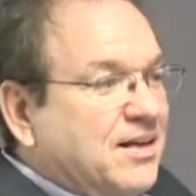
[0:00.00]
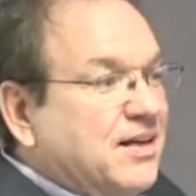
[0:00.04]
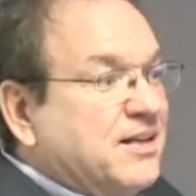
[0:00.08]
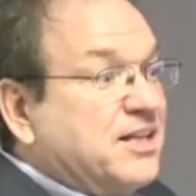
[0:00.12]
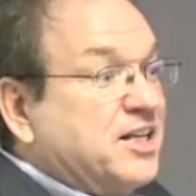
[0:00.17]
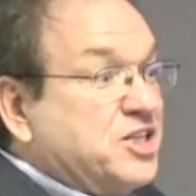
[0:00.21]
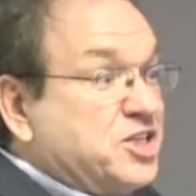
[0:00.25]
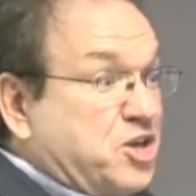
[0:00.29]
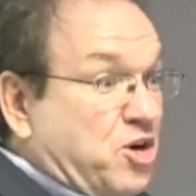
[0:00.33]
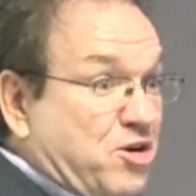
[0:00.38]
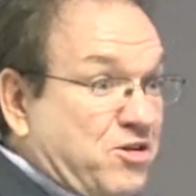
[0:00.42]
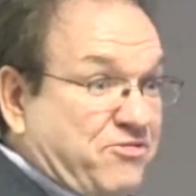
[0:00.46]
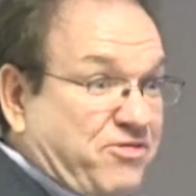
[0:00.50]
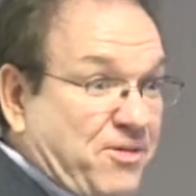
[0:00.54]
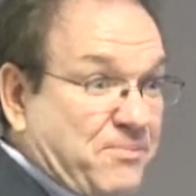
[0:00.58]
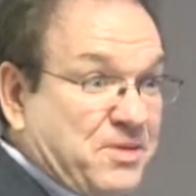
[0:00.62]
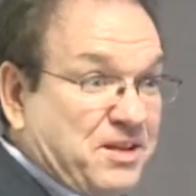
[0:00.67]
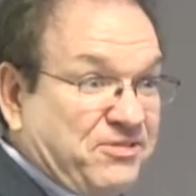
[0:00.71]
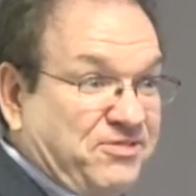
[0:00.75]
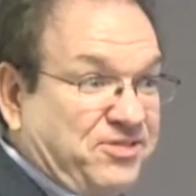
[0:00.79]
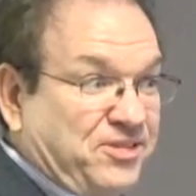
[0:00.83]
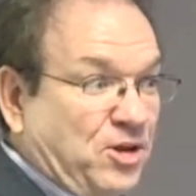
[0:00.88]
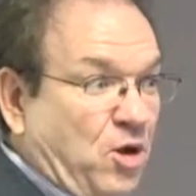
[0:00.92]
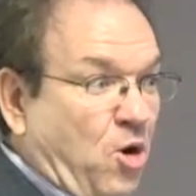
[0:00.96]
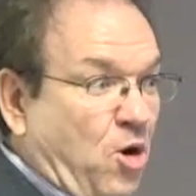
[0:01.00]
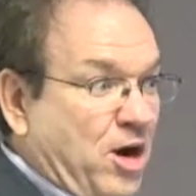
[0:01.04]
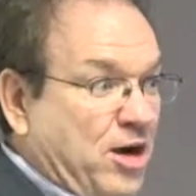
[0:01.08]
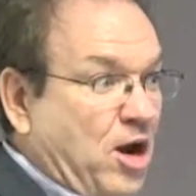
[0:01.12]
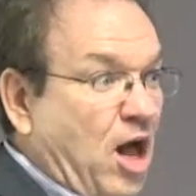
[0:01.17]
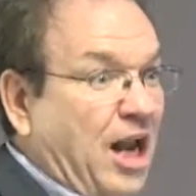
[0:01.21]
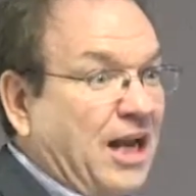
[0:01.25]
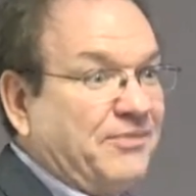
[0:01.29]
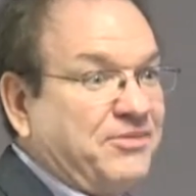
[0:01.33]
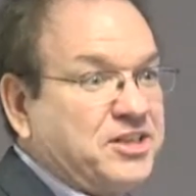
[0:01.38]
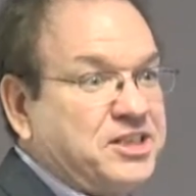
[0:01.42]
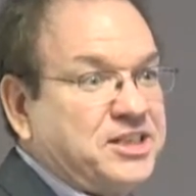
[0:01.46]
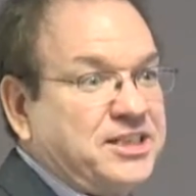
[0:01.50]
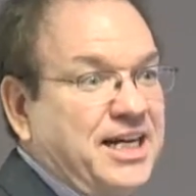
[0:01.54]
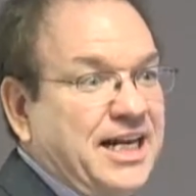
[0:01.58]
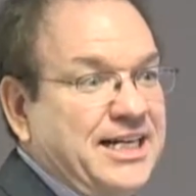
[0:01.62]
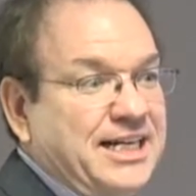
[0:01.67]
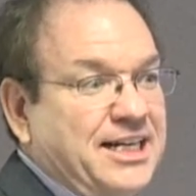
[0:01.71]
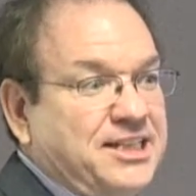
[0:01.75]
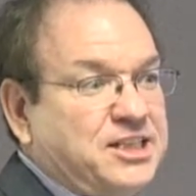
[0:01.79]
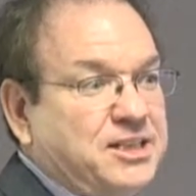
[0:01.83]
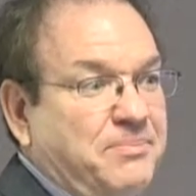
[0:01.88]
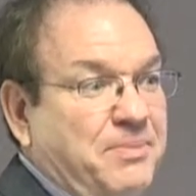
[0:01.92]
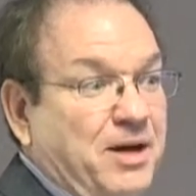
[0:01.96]
The dirt from the floor, and all of a sudden
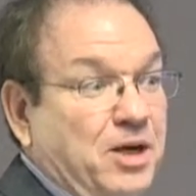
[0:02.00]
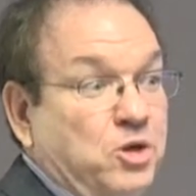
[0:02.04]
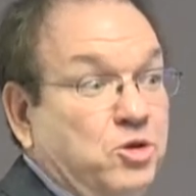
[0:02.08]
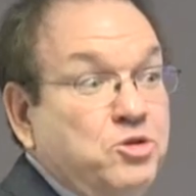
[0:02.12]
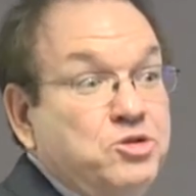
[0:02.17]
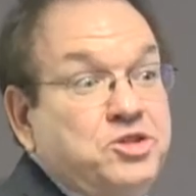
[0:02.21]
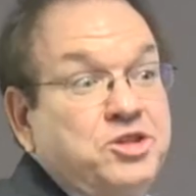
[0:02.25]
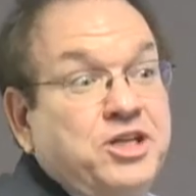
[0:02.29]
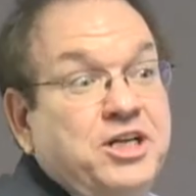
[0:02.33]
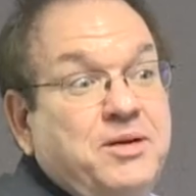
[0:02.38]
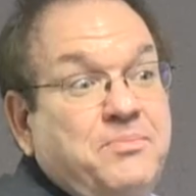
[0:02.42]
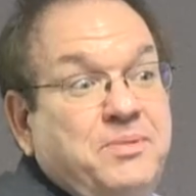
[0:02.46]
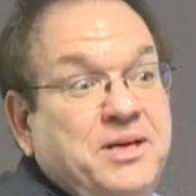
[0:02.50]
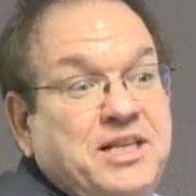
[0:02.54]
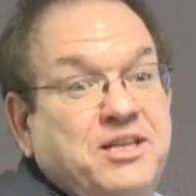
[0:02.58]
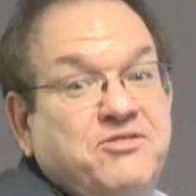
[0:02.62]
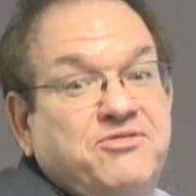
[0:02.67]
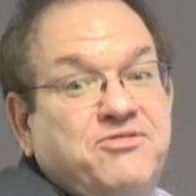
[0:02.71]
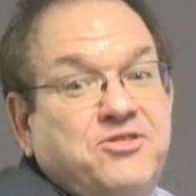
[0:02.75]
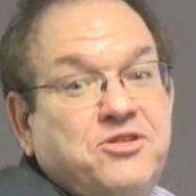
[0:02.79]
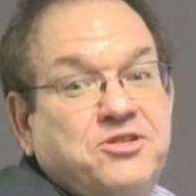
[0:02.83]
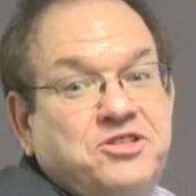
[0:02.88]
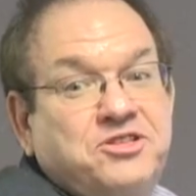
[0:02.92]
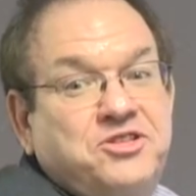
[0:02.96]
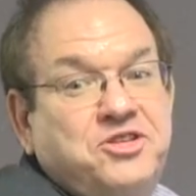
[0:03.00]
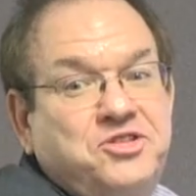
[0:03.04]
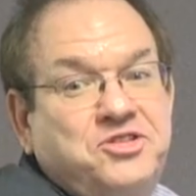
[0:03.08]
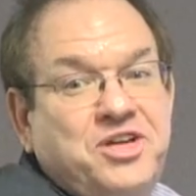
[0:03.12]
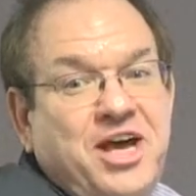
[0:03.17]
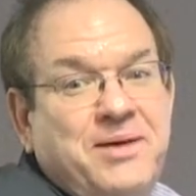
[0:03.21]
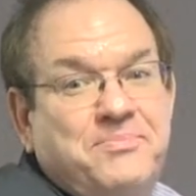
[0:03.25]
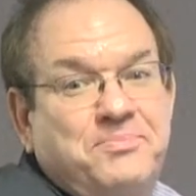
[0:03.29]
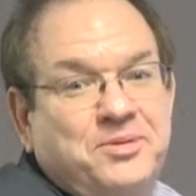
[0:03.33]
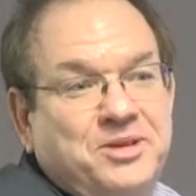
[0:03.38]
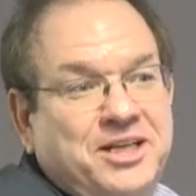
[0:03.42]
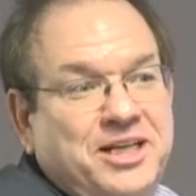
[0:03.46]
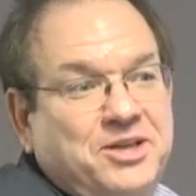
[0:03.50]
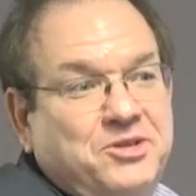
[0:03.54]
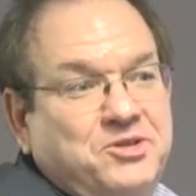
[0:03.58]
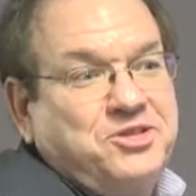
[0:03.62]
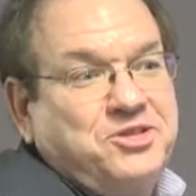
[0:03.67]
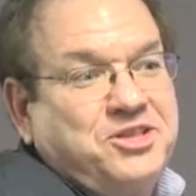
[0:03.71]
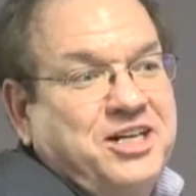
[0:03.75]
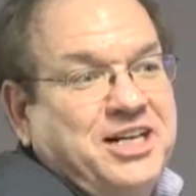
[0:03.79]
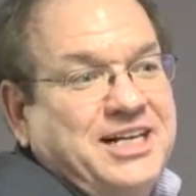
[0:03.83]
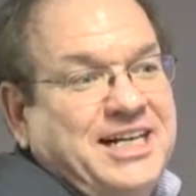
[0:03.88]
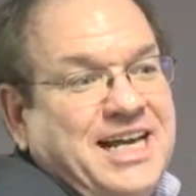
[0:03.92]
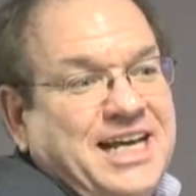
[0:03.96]
it's about who's going to be the first disciple and
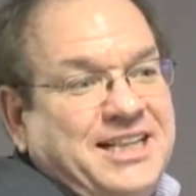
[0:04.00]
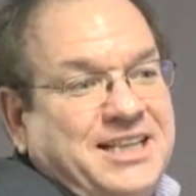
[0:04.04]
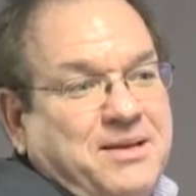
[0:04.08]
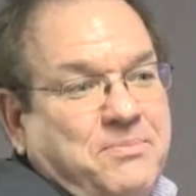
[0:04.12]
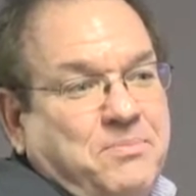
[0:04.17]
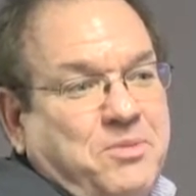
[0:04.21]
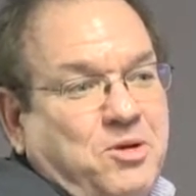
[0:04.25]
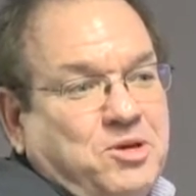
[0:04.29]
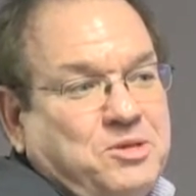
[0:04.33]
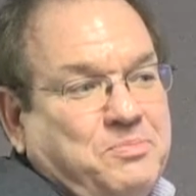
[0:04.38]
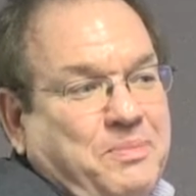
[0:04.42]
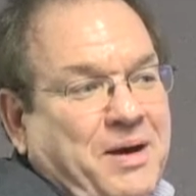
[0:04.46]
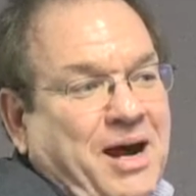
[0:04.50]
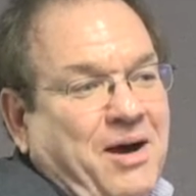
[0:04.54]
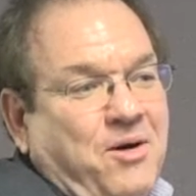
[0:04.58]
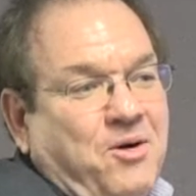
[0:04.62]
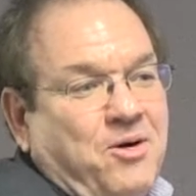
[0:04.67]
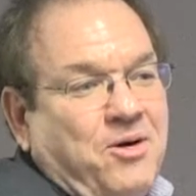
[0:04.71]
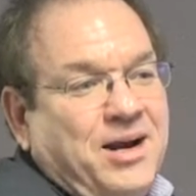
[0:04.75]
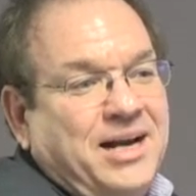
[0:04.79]
going to get the most power,